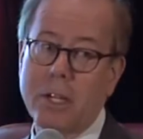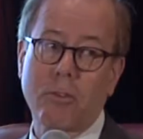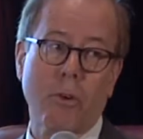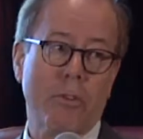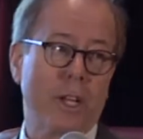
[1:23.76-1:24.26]

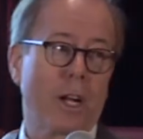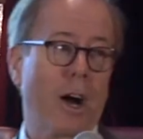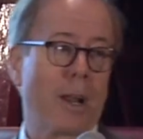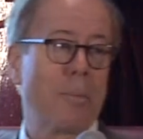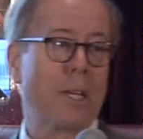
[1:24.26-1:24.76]
growth. The
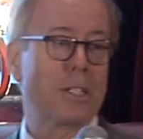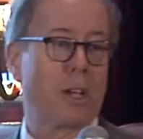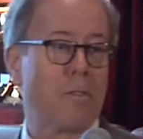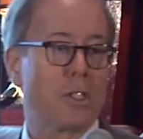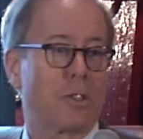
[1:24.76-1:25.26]
economy is
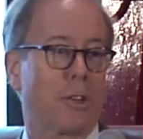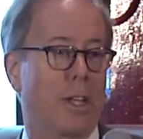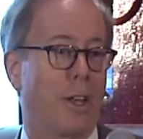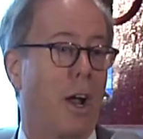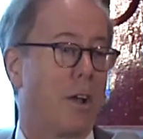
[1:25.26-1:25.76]
obviously
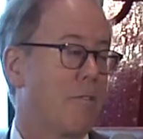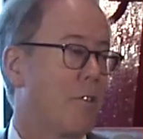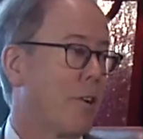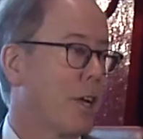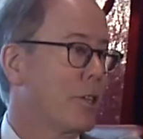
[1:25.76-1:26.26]
not in
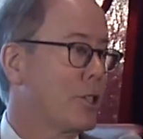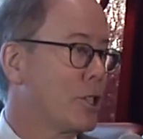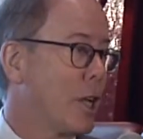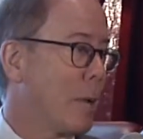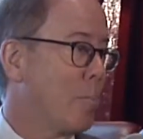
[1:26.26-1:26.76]
very good
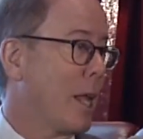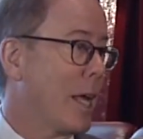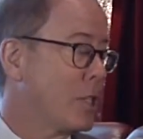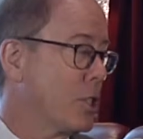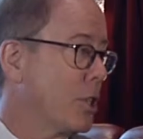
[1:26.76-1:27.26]
shape.
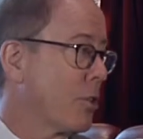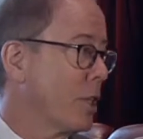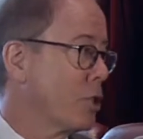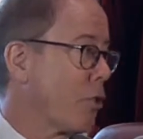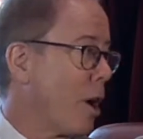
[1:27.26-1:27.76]
Last year
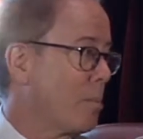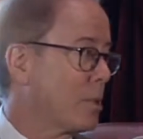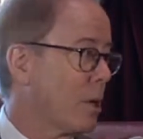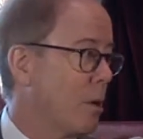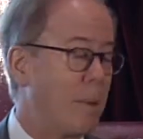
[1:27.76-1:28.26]
it
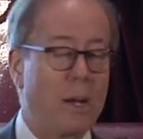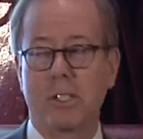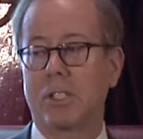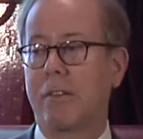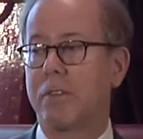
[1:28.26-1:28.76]
dropped about
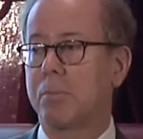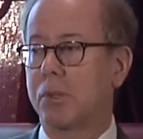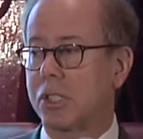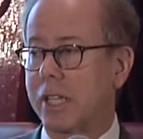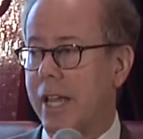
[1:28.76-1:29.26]

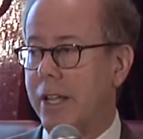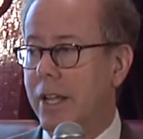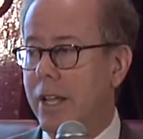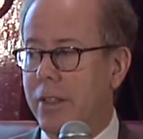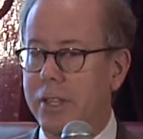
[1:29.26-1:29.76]
7%.
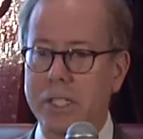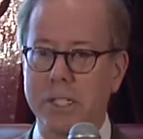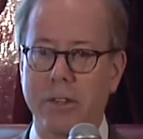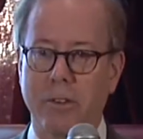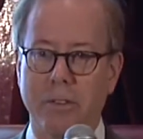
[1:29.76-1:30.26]

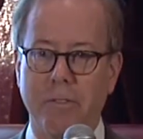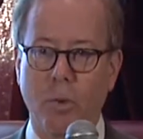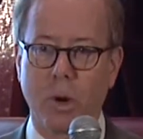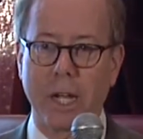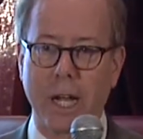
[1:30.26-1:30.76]
This year the
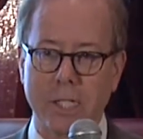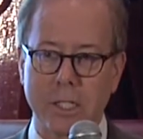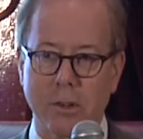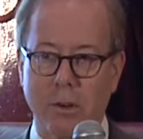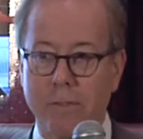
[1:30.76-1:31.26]

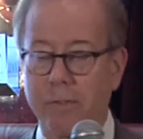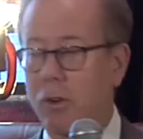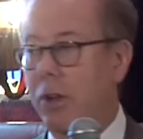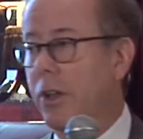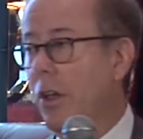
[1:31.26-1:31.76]
forecasts are
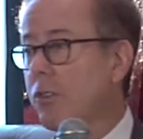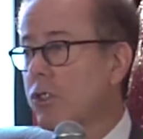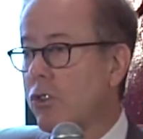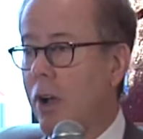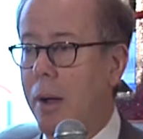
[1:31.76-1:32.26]
for another
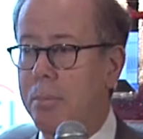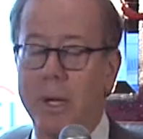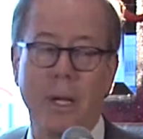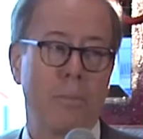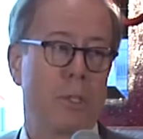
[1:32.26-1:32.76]
drop
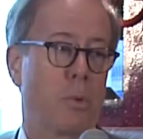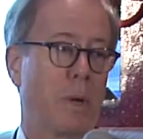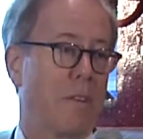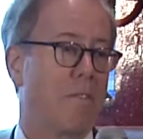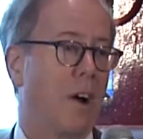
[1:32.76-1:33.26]

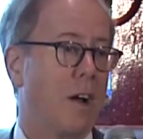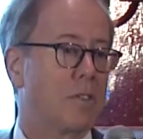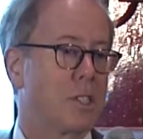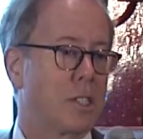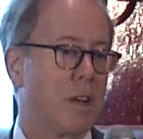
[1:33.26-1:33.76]
between 5
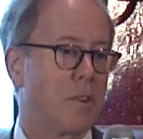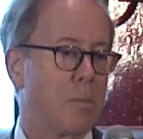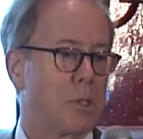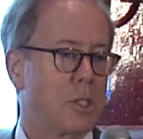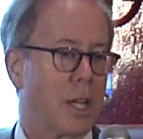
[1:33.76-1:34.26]
to
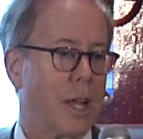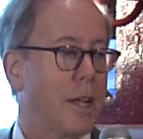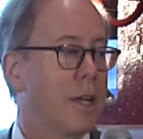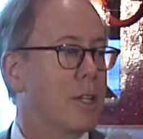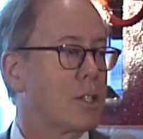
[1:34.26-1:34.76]
7%.
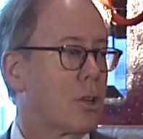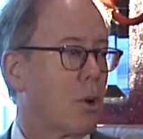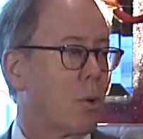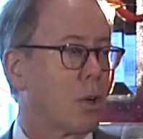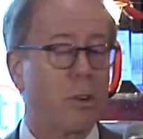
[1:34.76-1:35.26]

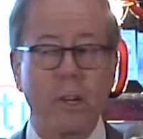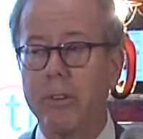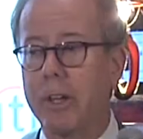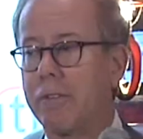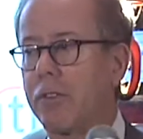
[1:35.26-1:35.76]
So
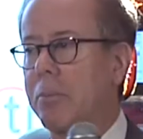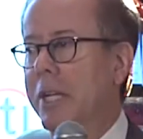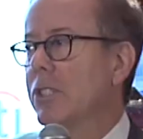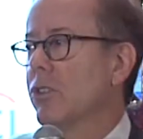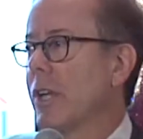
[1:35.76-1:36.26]
clearly, from an
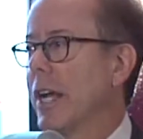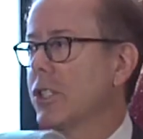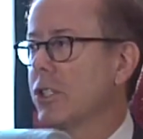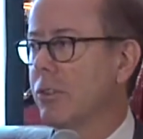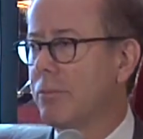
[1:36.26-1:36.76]

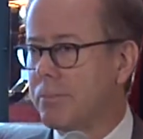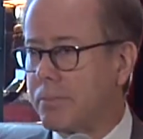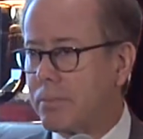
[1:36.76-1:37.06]
international